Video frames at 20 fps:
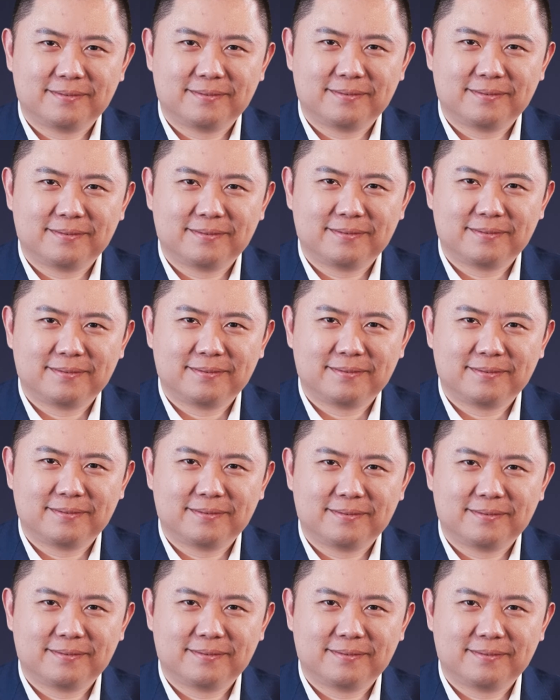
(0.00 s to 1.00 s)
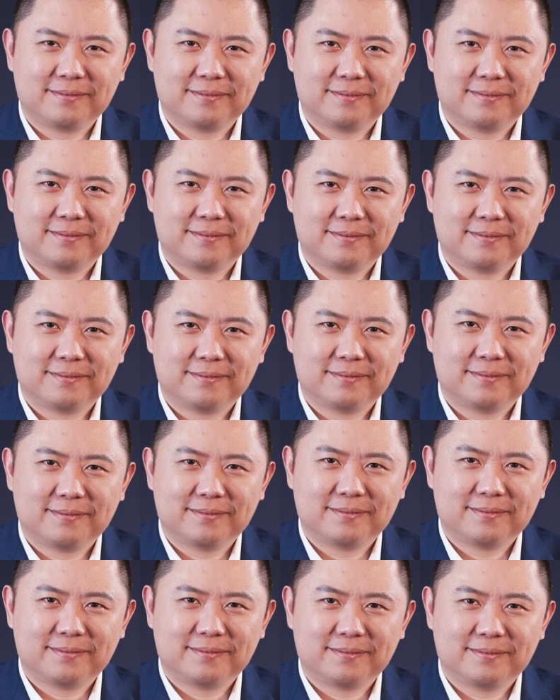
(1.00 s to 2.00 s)

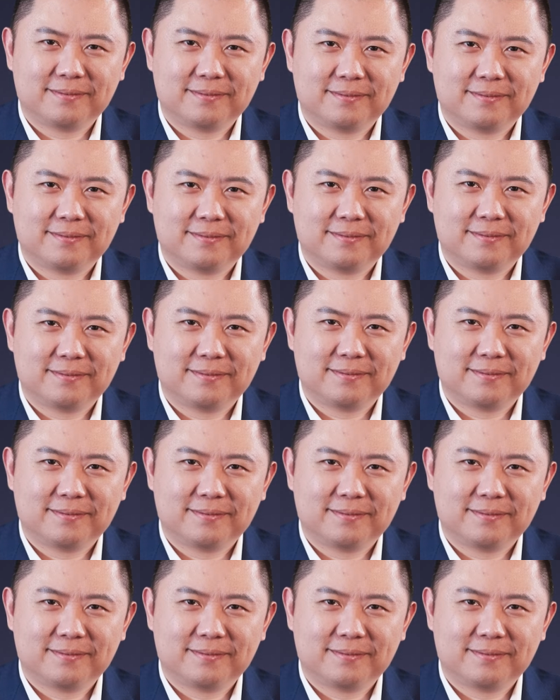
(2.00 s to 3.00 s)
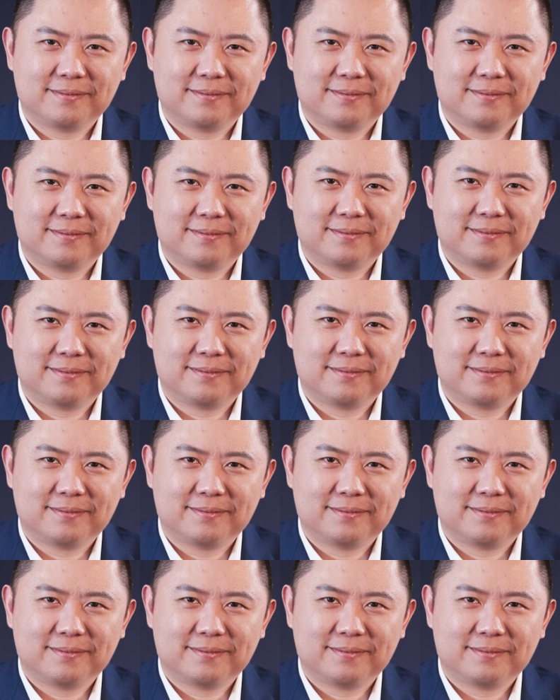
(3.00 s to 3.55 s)
No words are spoken by the person on screen.